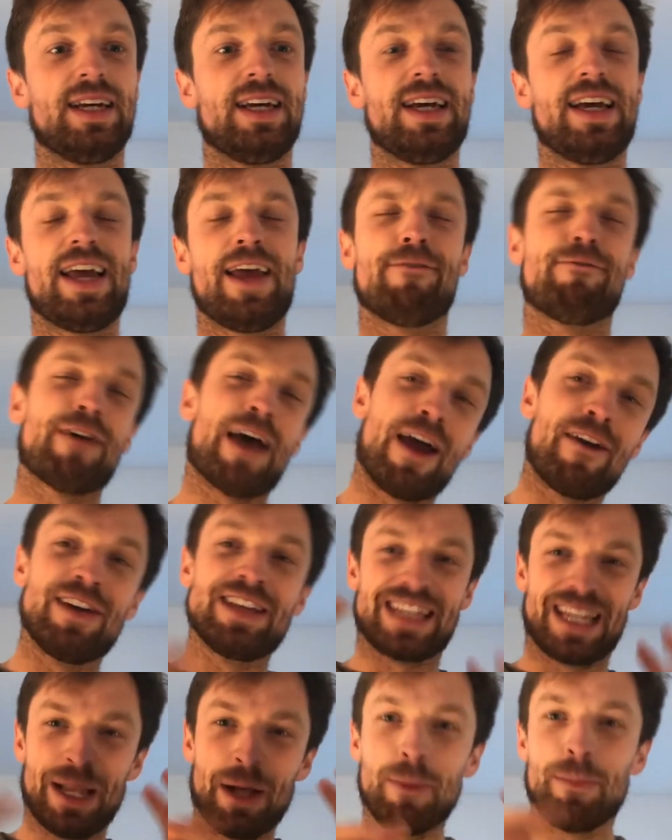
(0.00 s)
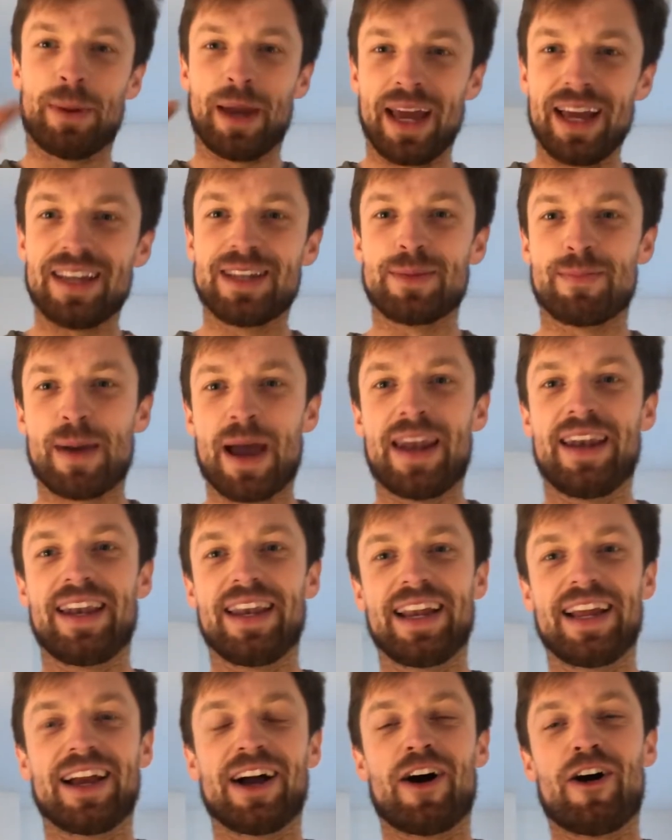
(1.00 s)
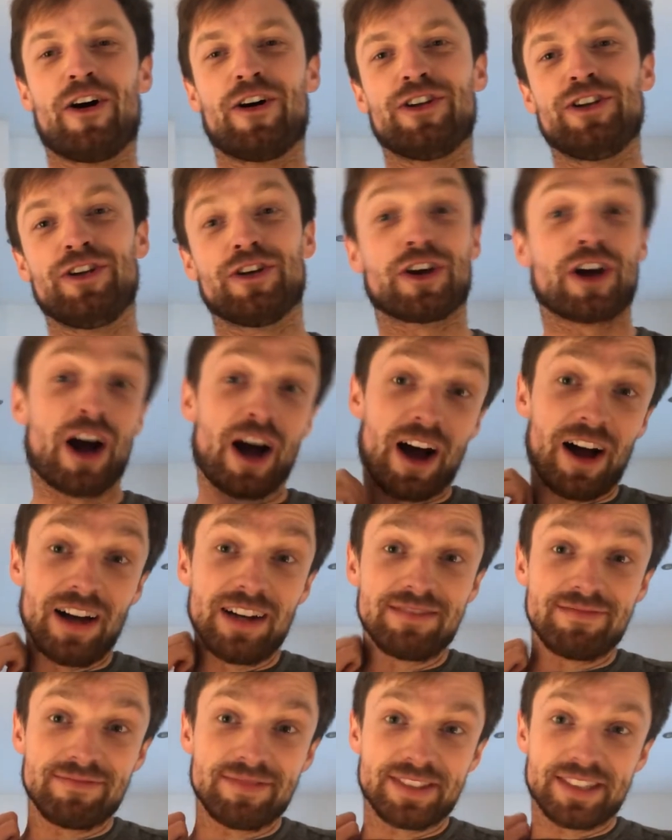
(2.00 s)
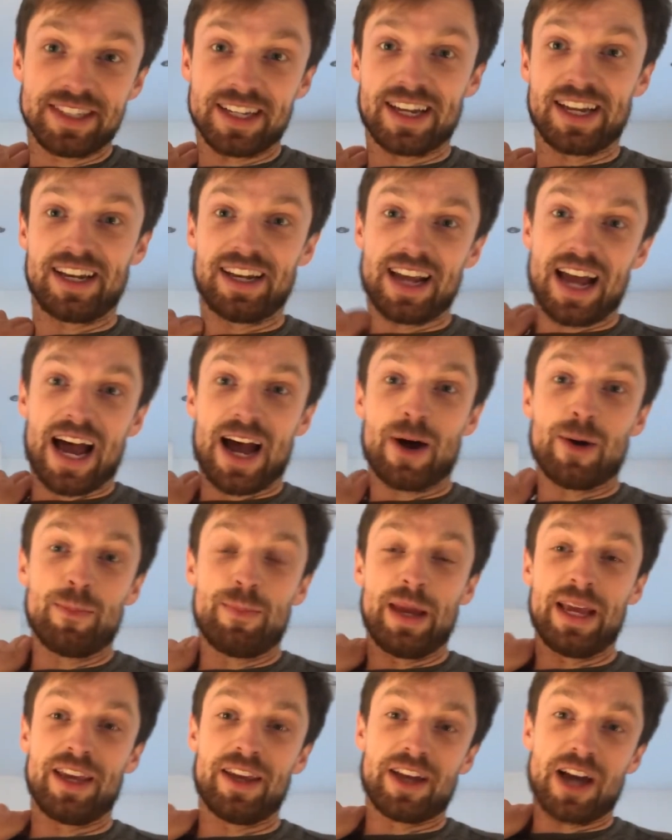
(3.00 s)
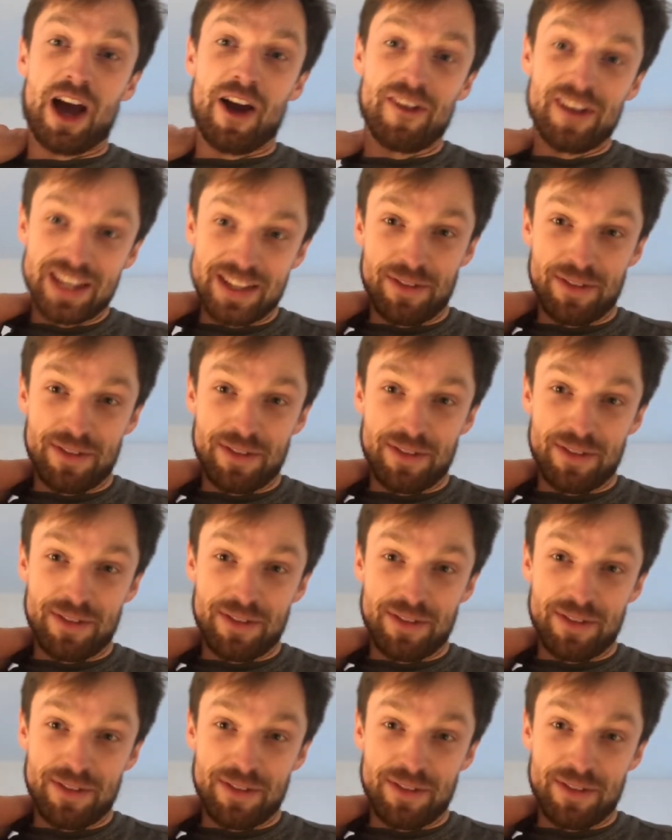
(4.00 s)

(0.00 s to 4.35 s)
It varies a little bit depending on your car and how big your car is.